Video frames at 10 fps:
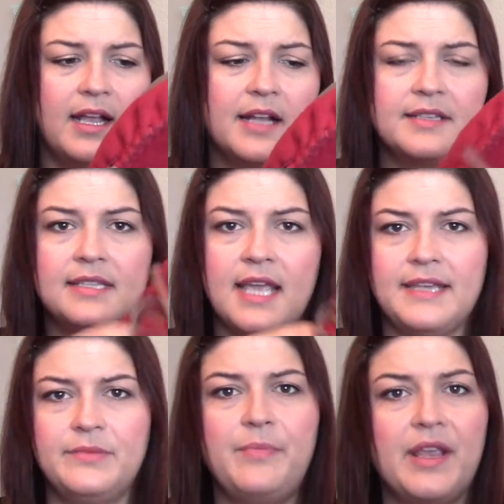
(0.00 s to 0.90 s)
got a
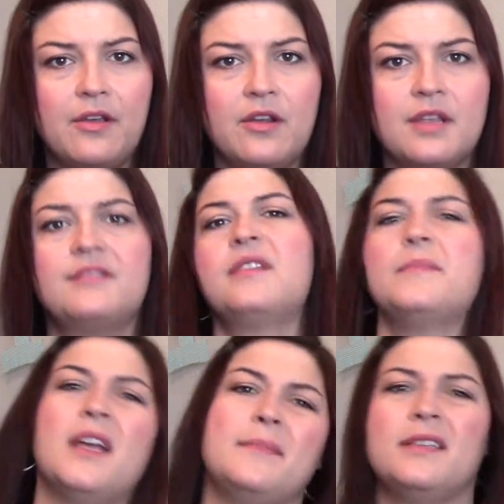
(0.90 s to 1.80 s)
size bigger because
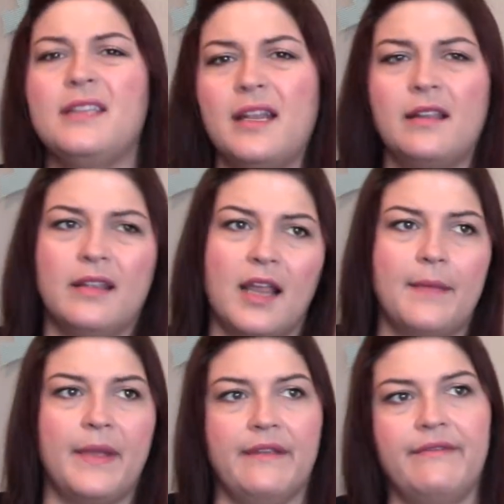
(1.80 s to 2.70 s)
sometimes at the end of the
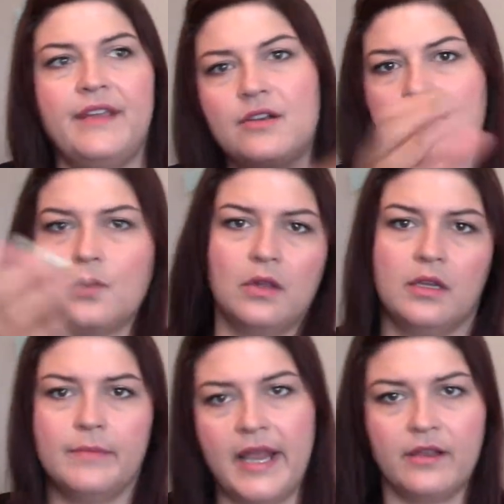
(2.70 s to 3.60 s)
night my feet are
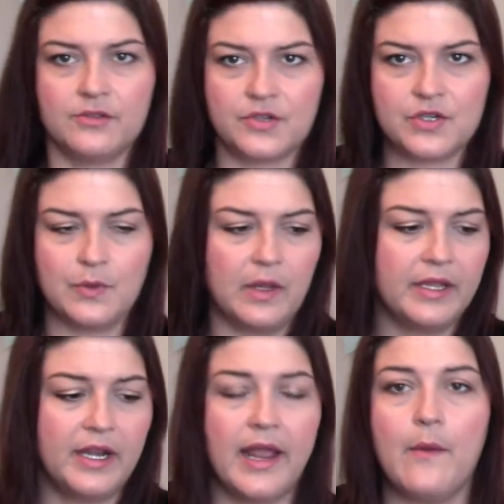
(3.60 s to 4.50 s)
swollen, my ankles are
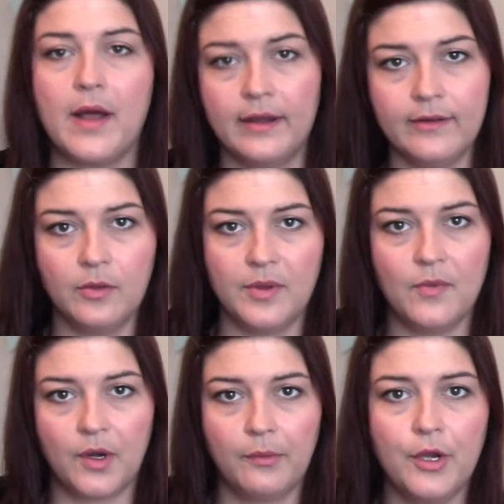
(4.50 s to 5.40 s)
swollen, and I want a little bit
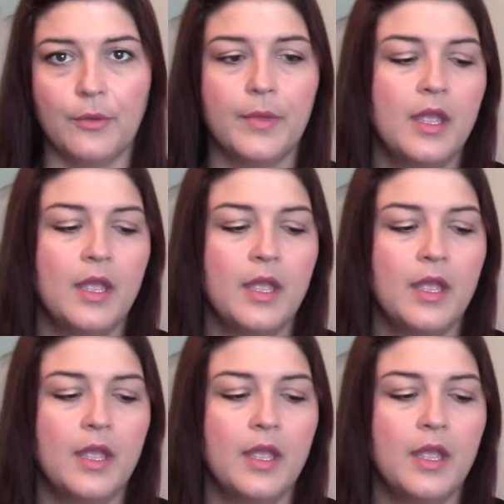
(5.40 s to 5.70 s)
more room.